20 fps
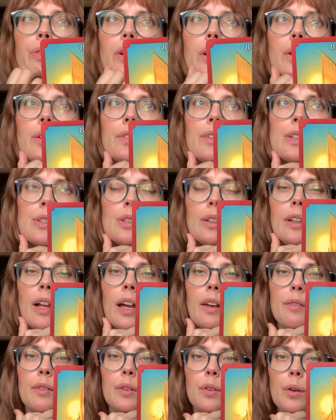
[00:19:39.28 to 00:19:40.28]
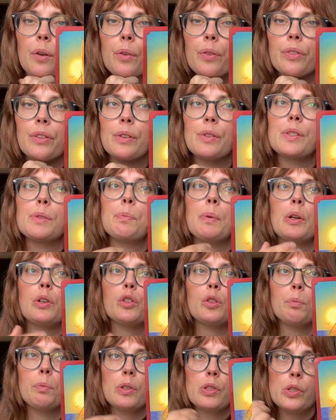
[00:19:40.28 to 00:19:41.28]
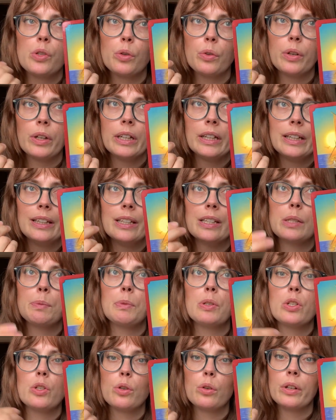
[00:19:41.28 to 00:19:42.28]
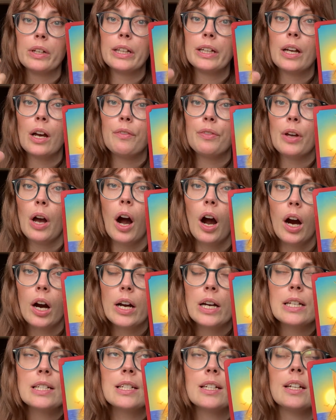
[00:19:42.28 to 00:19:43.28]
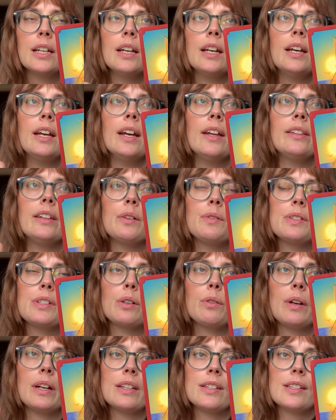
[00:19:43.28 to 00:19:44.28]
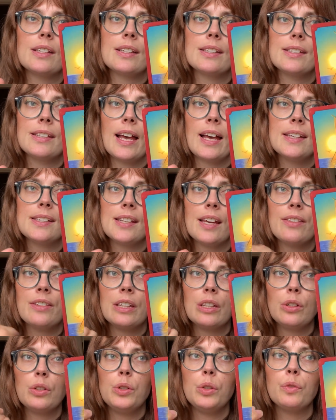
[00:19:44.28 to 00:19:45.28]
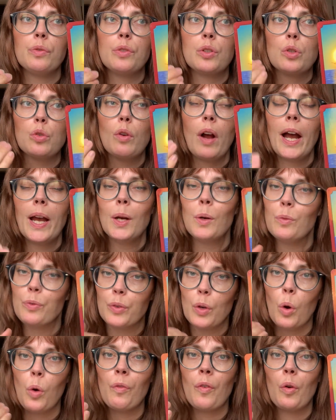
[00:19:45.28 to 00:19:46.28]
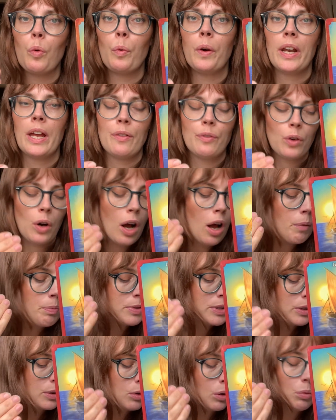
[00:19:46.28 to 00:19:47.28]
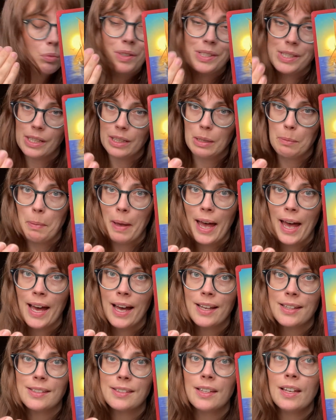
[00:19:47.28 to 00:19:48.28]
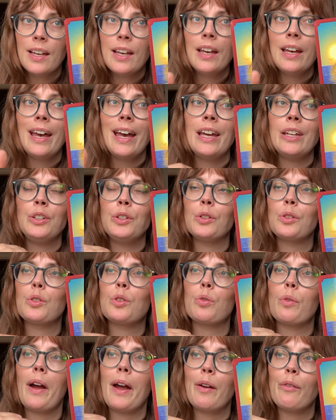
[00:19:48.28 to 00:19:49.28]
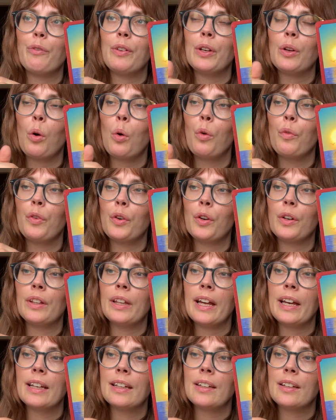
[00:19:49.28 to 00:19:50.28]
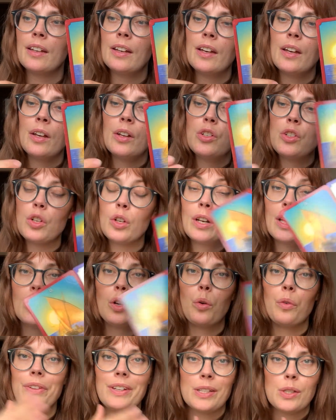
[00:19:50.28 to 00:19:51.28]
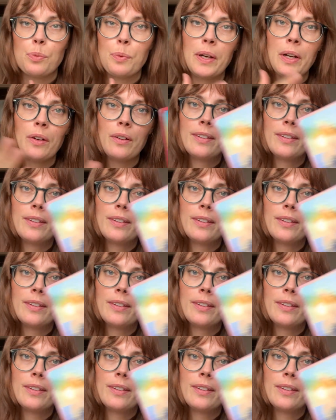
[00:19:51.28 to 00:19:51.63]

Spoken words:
here. There's a lot of growth. There's spiritual maturity. There's maturity of the heart. There is great success. I think you've triumphed over whatever obstacle was in the past. And you're triumphing over like, should I go this way or